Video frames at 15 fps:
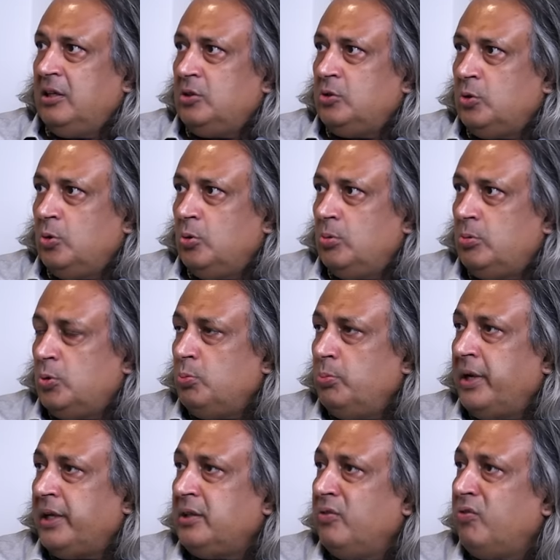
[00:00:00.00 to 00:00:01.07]
So to
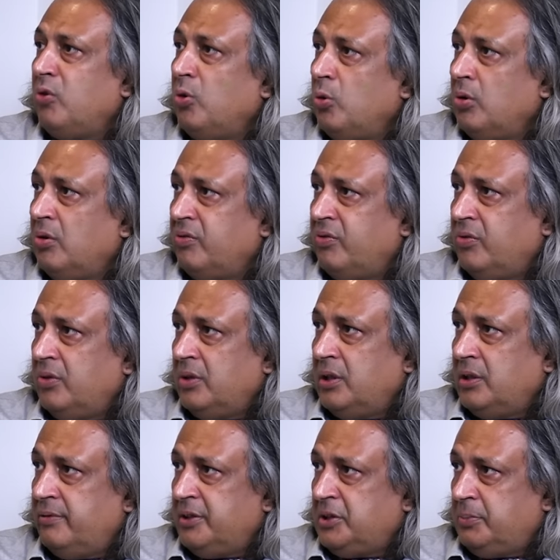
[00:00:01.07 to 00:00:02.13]
make the flow of
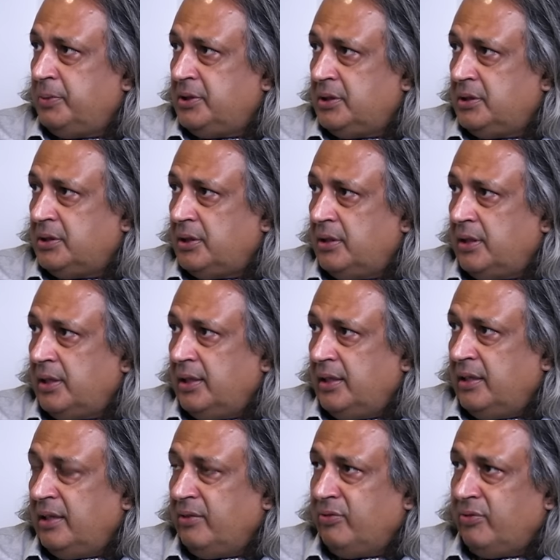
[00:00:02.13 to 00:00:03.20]
investments, etc.
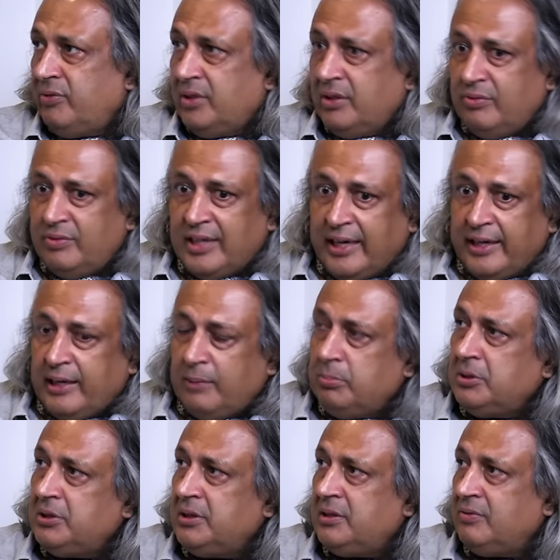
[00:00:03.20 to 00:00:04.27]
And if that
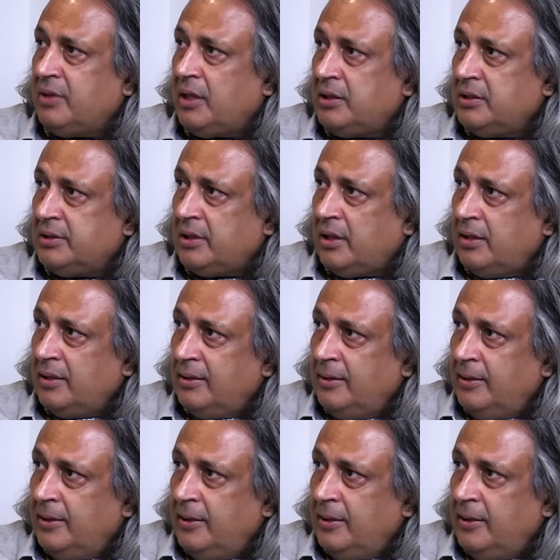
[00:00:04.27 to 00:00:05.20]
happens in Afghanistan,